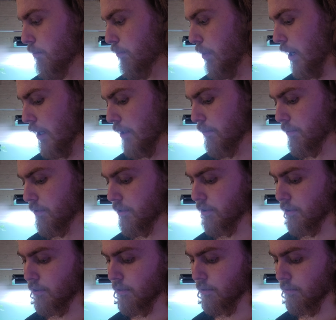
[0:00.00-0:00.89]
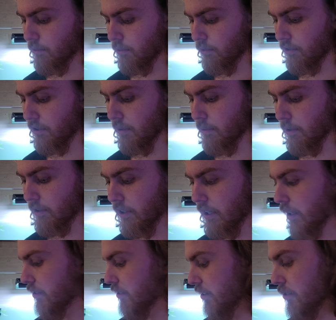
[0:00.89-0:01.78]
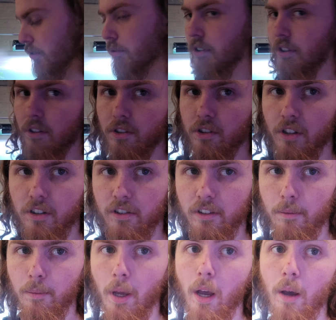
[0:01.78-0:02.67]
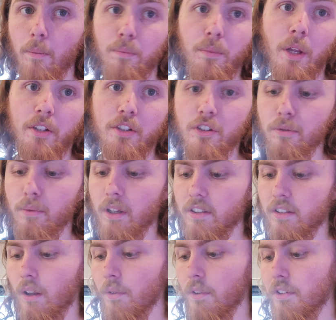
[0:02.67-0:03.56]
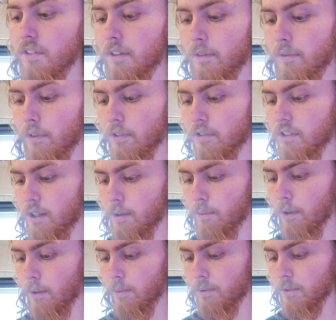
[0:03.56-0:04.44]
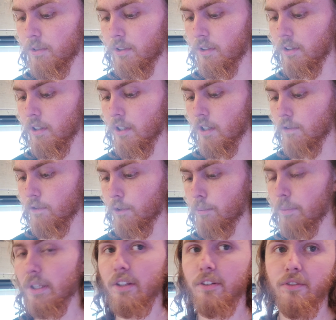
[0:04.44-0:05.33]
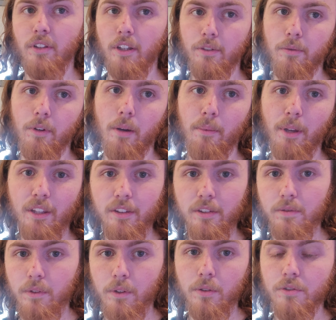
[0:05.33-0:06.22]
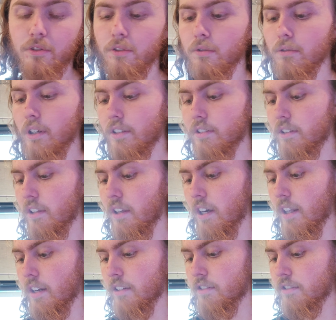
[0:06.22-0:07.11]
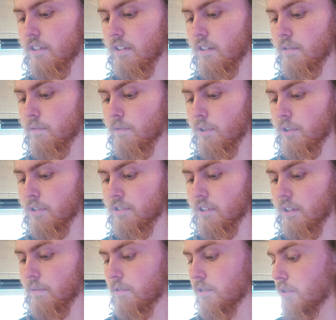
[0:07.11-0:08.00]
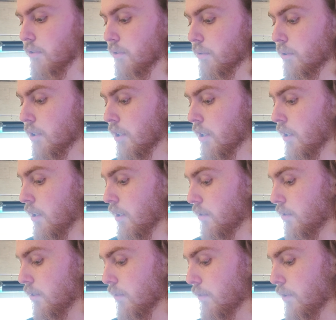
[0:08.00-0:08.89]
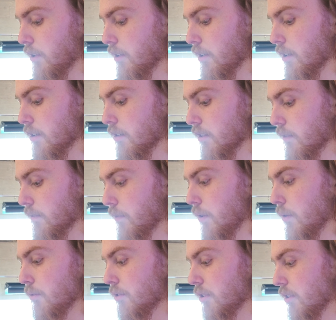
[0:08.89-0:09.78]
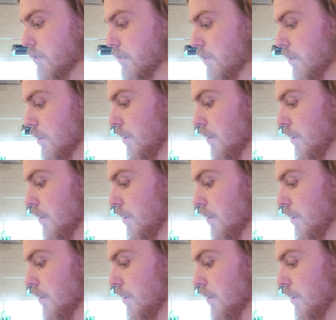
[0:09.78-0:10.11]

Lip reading: pipe, so we'll see about that. I just have to read the instructions. I'm not sure myself. This is the first time, obviously, for me, so that's why I make this video, so you guys can kind of see for yourself too. So if anything gets confusing,